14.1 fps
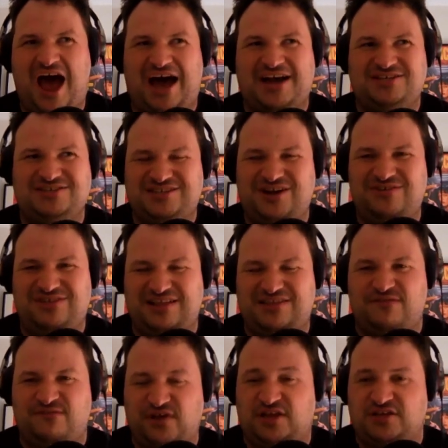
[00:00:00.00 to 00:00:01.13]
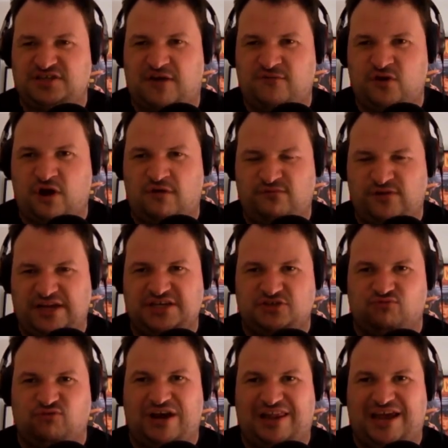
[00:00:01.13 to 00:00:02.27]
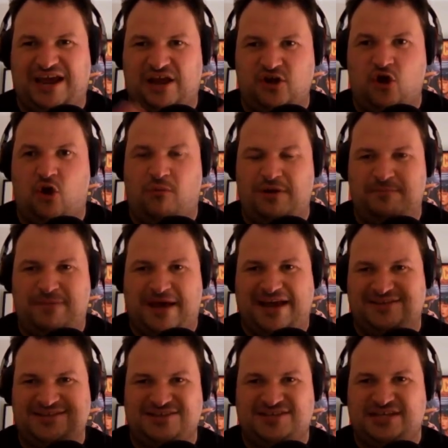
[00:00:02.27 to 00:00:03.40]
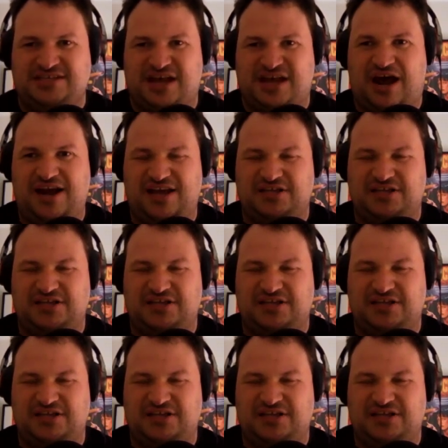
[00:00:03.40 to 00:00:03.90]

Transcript: I just don't think the philosophical conflict is really in Norman Bateson society.